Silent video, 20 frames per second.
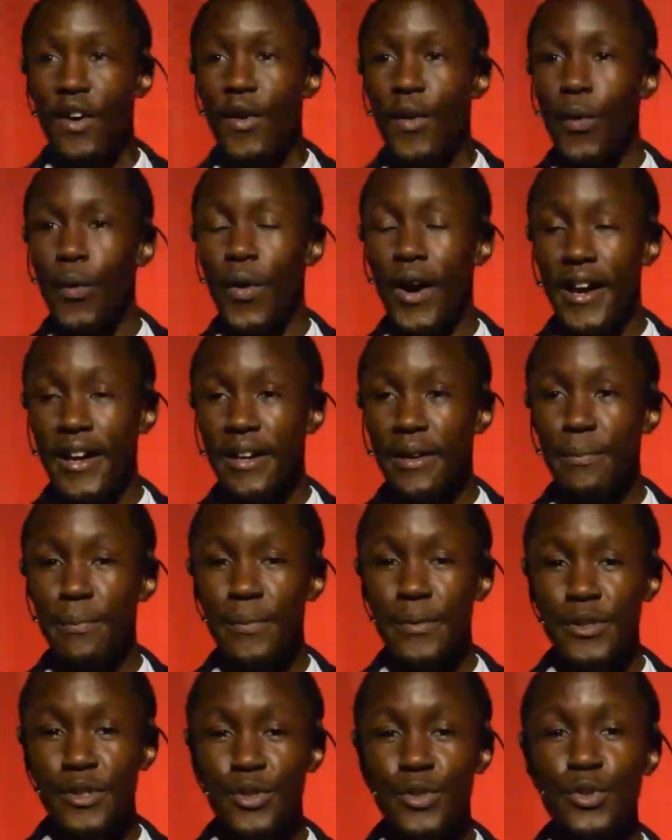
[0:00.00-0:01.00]

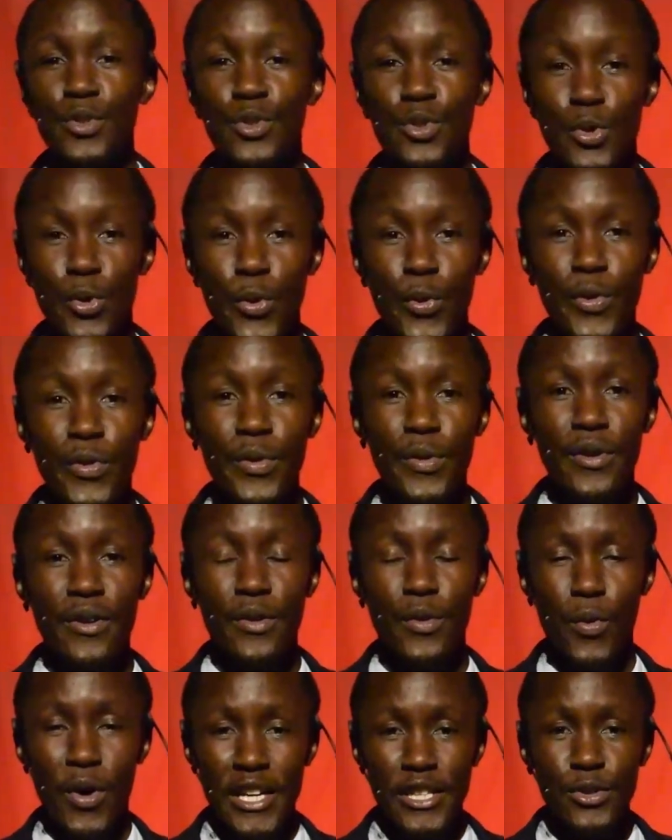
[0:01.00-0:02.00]
1
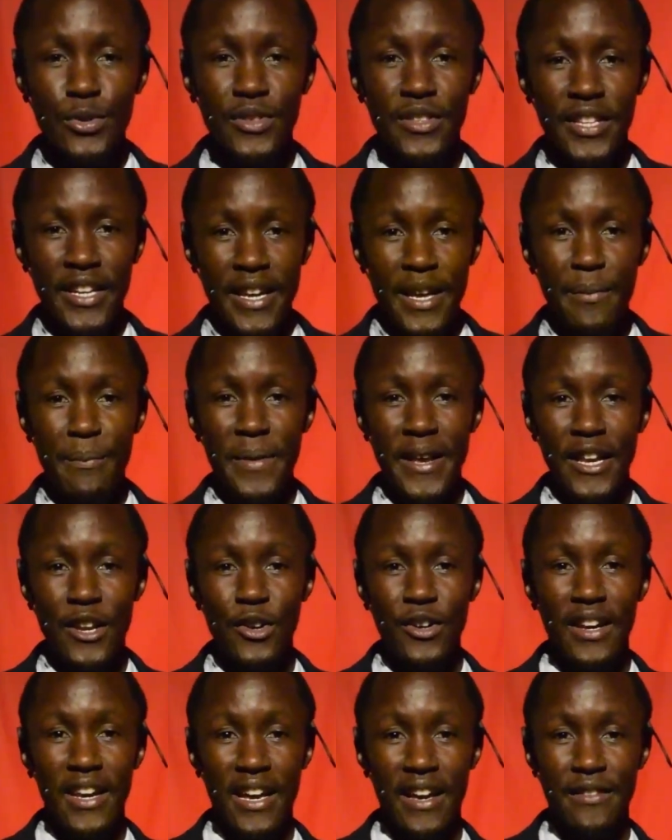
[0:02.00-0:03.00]
to 3
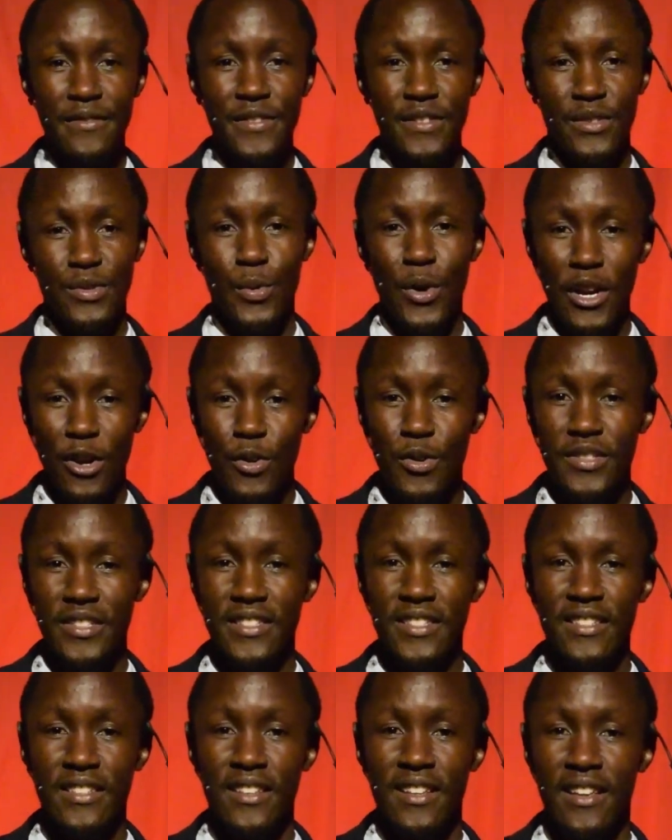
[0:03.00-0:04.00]
million lives were lost
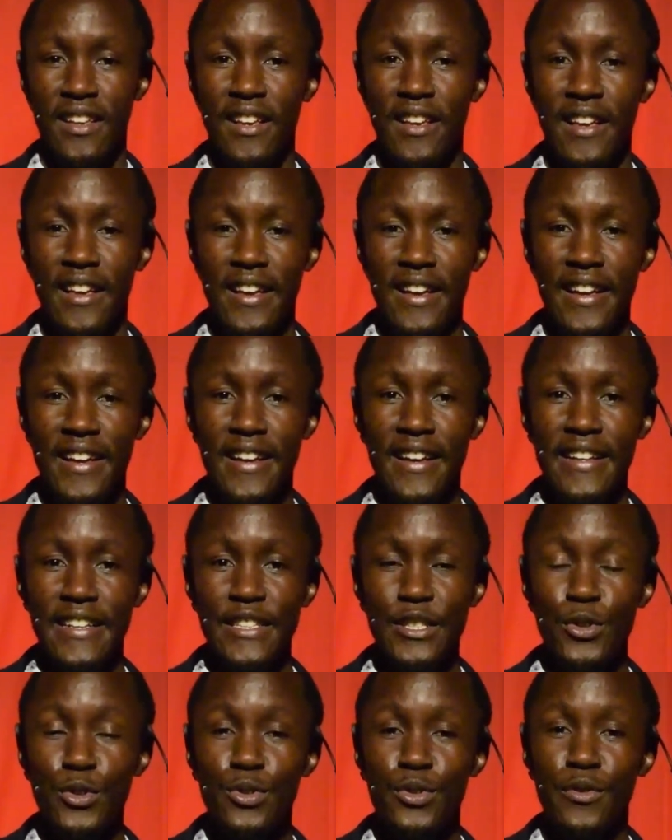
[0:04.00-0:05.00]

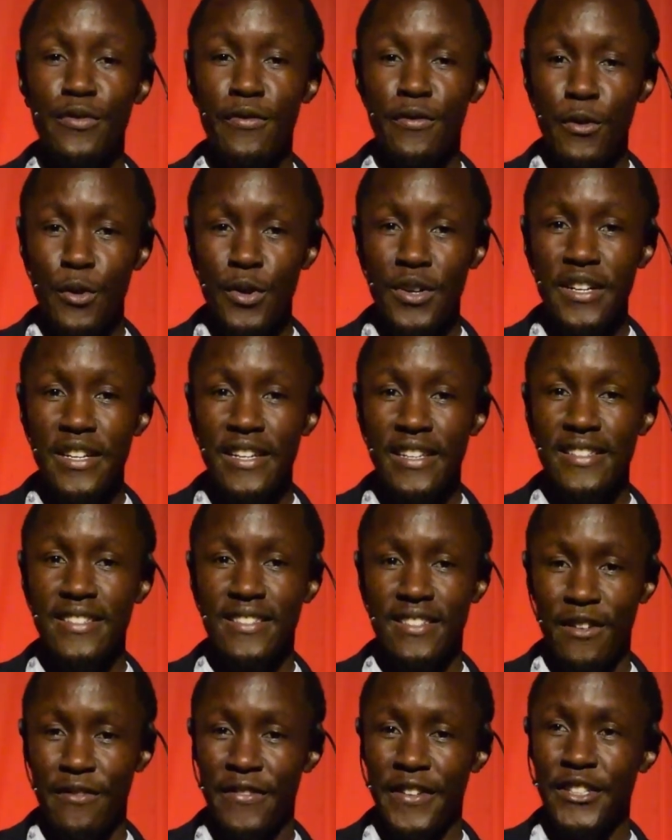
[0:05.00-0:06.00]
due to food
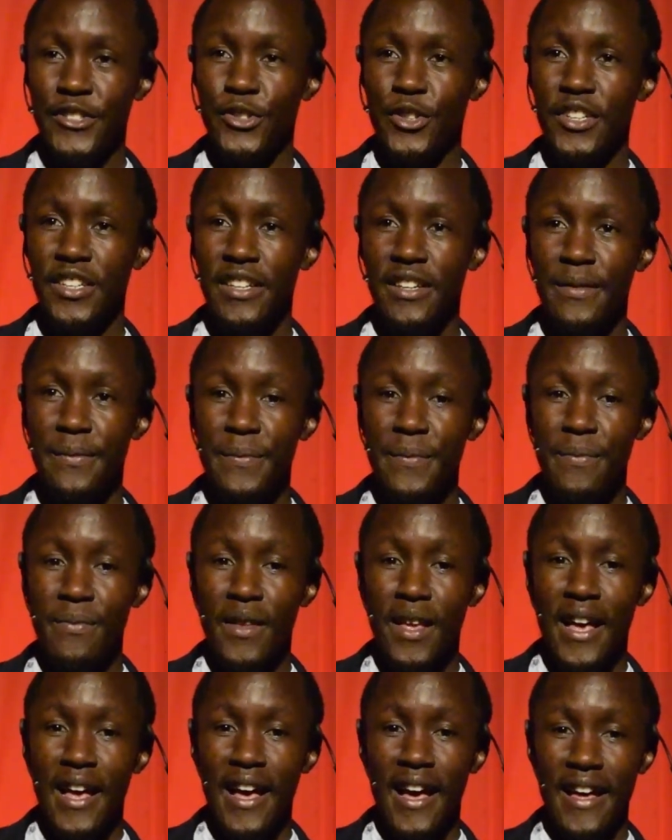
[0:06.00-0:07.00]
starvation.
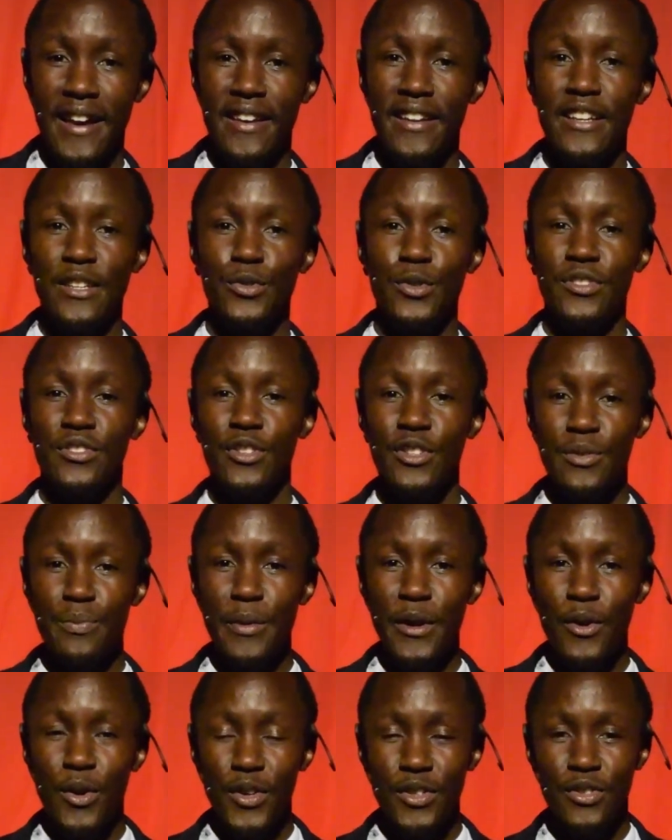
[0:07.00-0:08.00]
And it was not
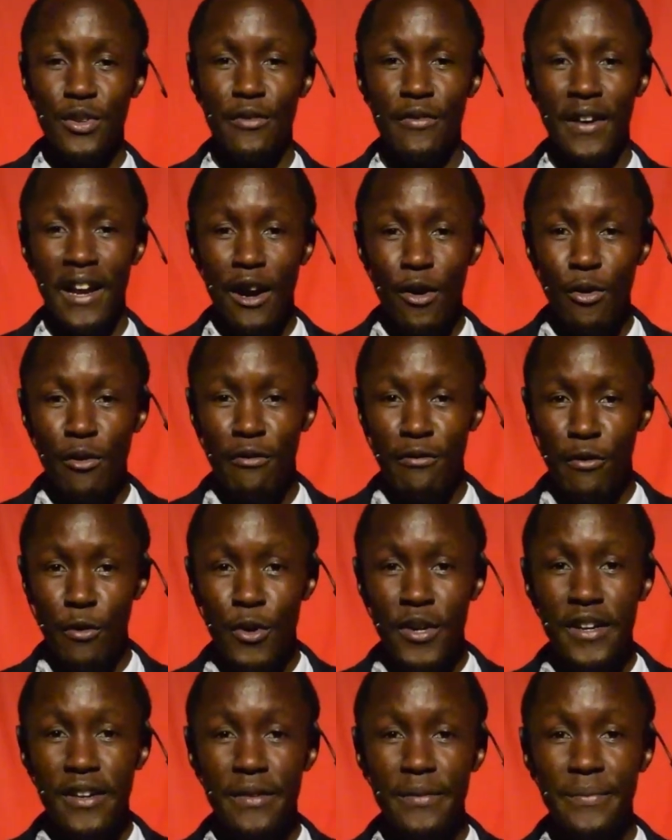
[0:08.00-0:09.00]
because of lack of
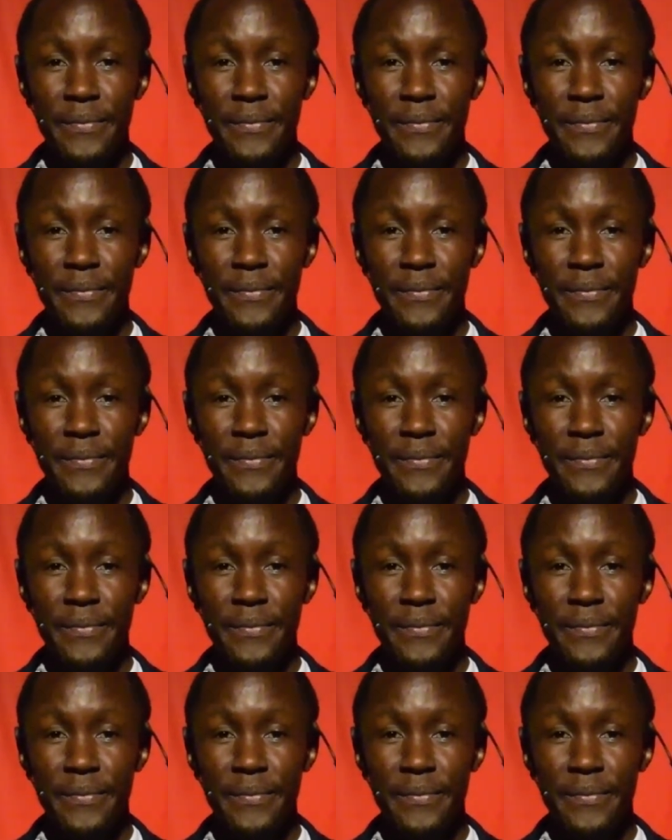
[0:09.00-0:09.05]
food,